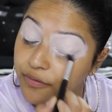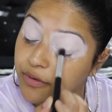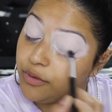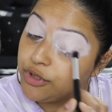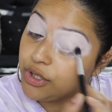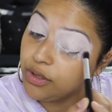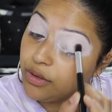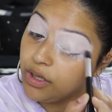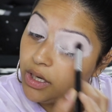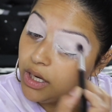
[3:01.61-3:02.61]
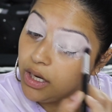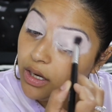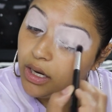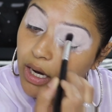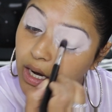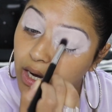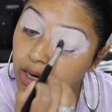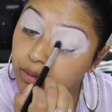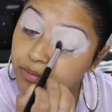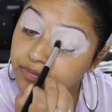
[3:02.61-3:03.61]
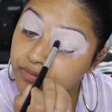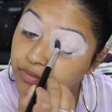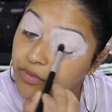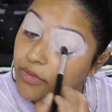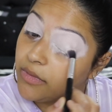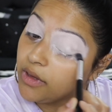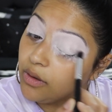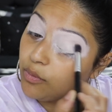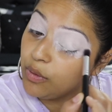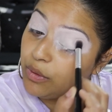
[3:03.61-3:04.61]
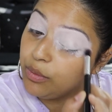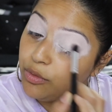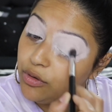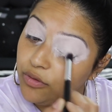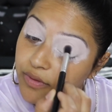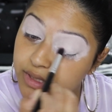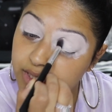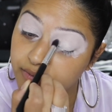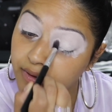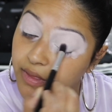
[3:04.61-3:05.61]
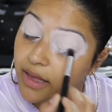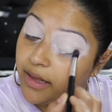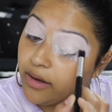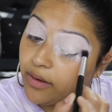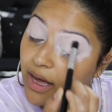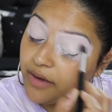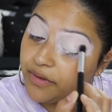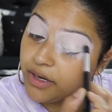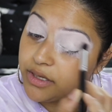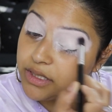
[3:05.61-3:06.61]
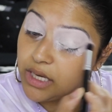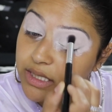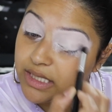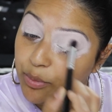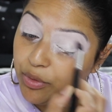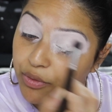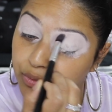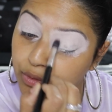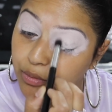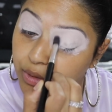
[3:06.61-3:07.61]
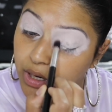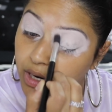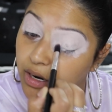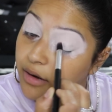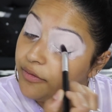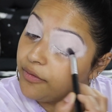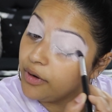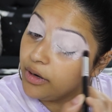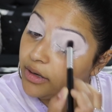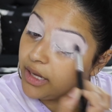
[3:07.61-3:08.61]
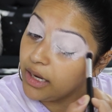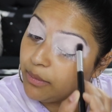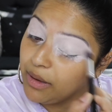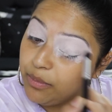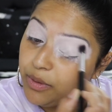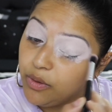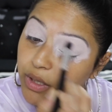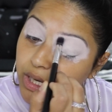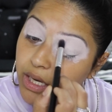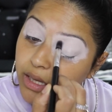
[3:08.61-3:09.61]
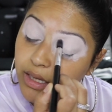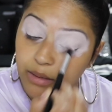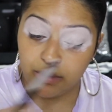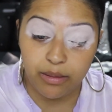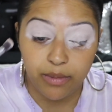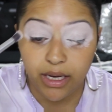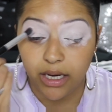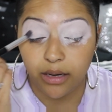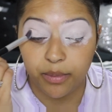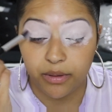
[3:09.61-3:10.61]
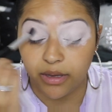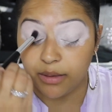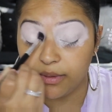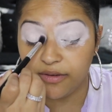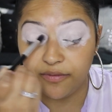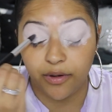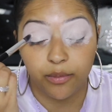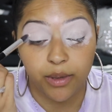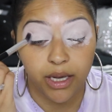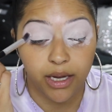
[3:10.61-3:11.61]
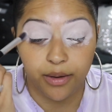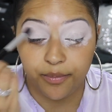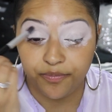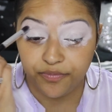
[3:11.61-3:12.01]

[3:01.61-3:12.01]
future, when we move and stuff like that, like I'll have like a separate room for like my beauty and like my makeup and like my filming